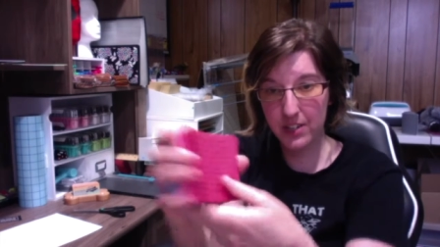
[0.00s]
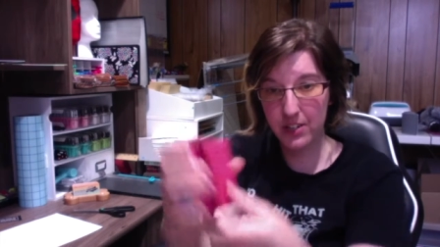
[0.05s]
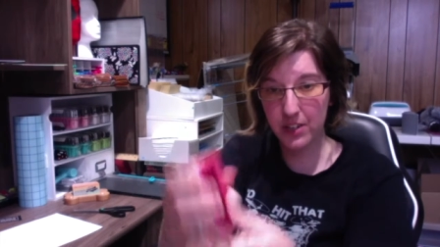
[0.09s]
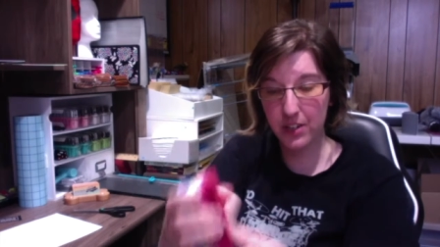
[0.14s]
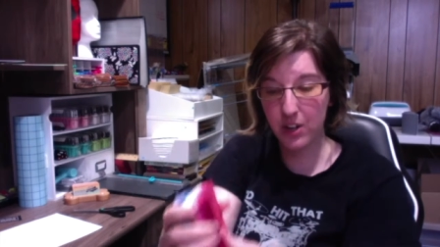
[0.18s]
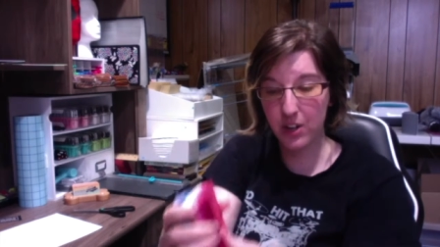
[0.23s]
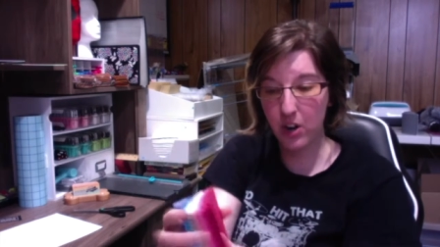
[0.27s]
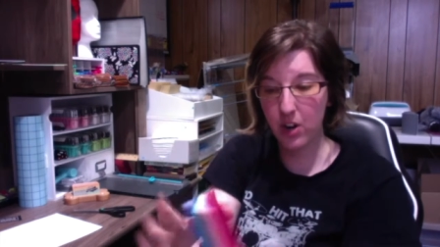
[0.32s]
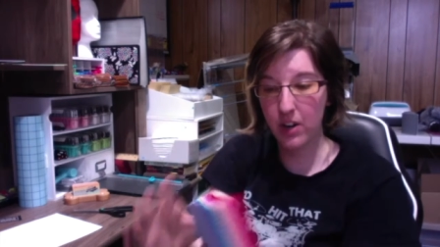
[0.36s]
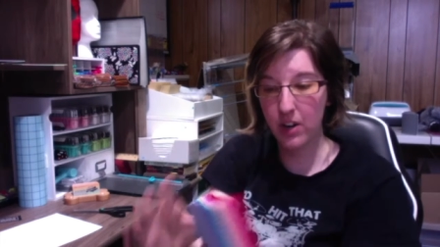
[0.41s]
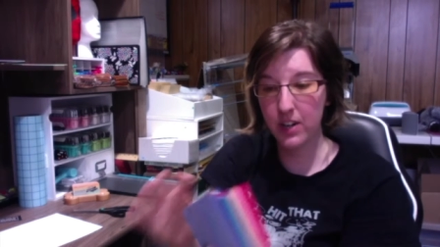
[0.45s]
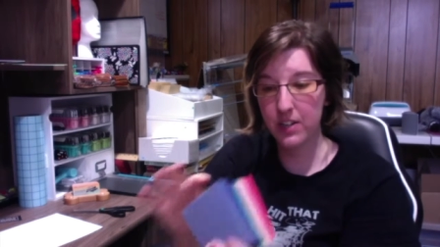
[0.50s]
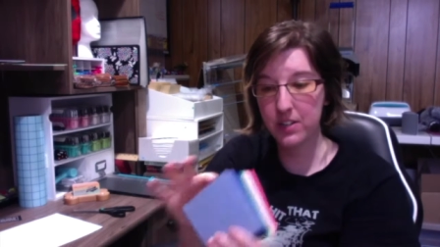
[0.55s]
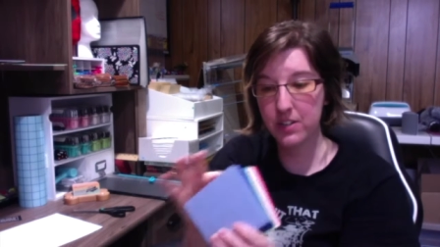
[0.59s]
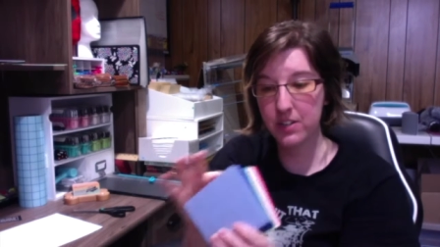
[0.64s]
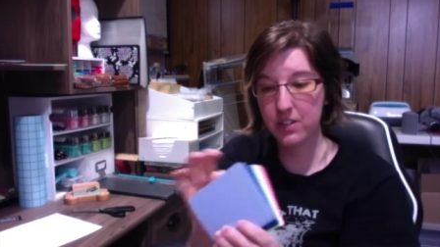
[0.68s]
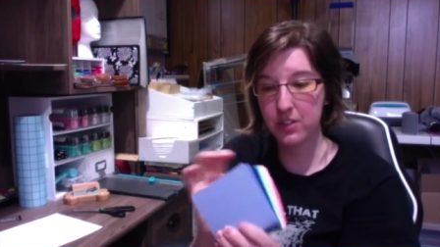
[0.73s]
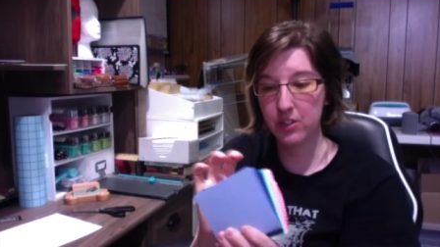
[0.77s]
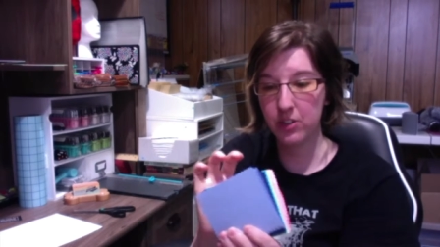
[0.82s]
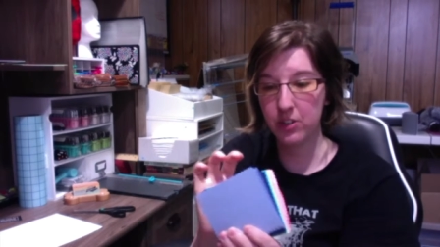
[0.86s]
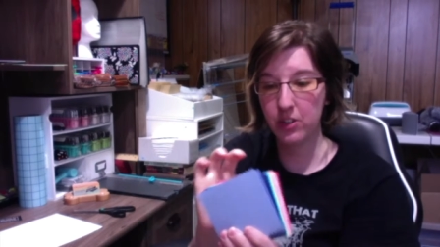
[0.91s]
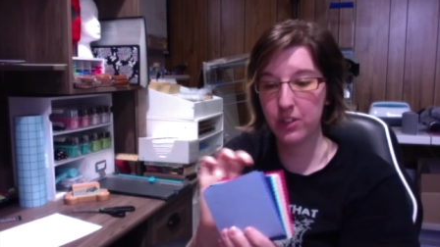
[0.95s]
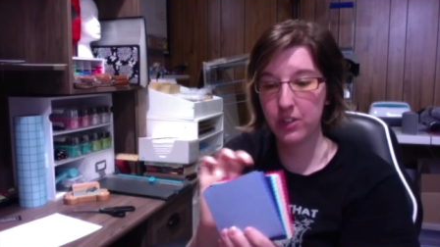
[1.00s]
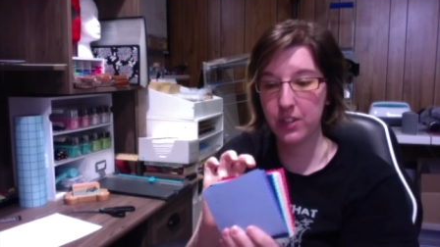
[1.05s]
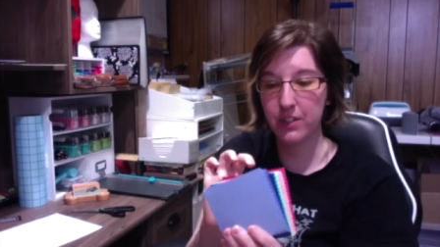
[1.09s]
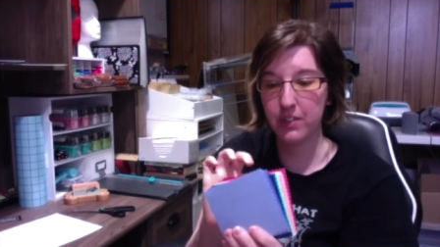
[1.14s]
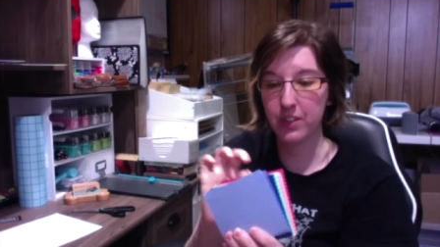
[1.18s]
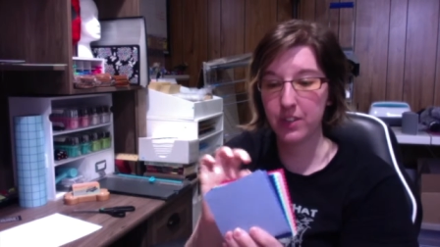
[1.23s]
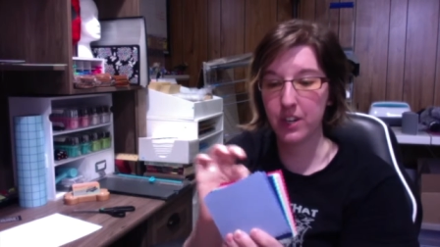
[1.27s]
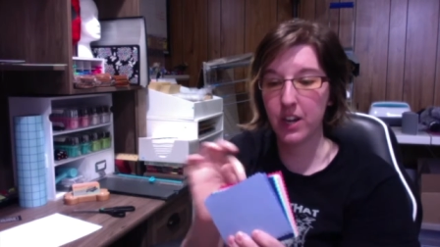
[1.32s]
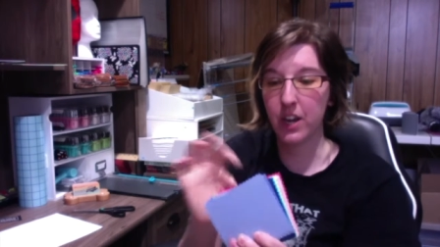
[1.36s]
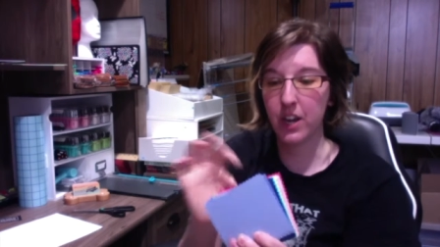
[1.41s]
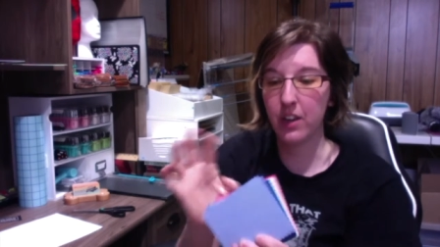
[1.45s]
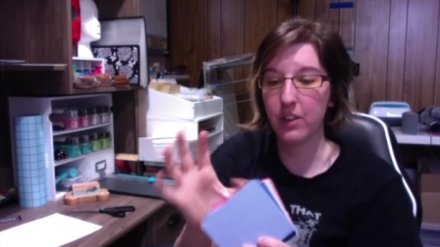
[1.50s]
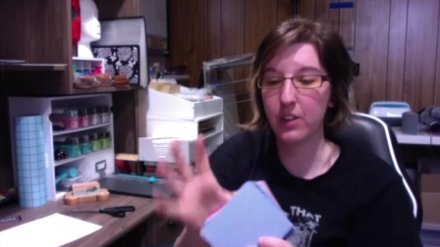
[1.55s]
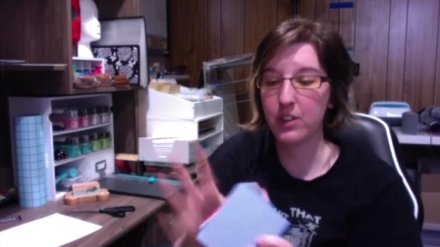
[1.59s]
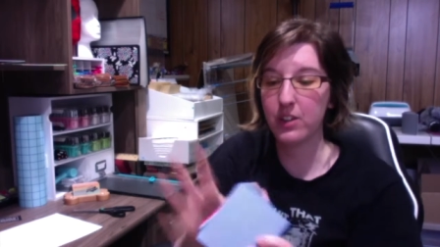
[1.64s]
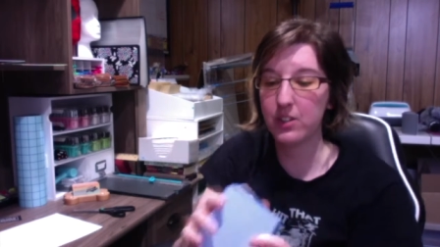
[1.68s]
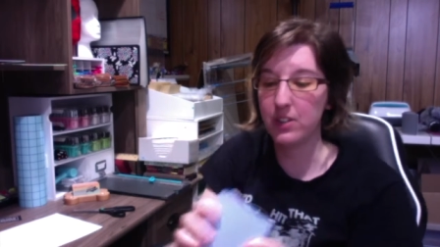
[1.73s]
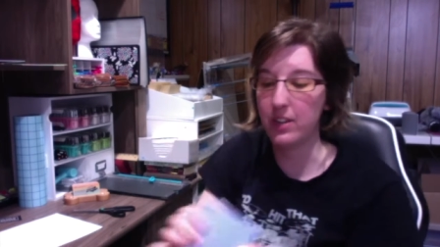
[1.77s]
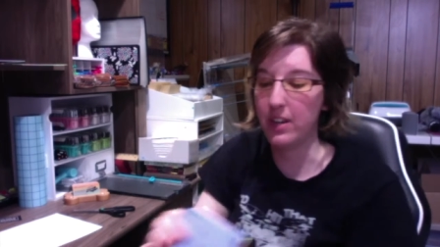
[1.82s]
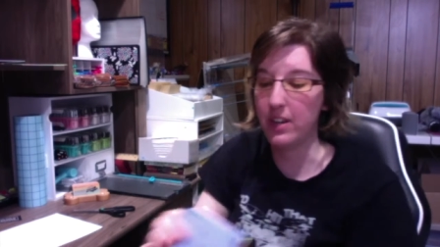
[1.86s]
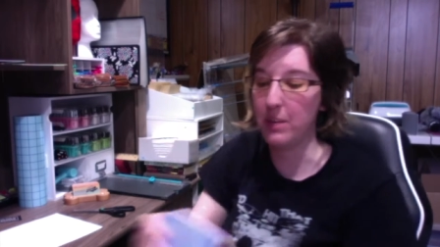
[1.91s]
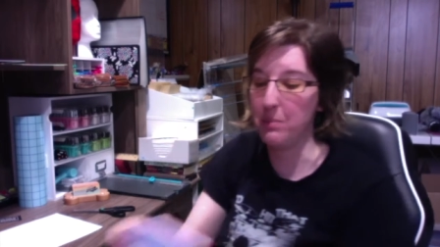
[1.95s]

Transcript: the cards. They're all different colors and I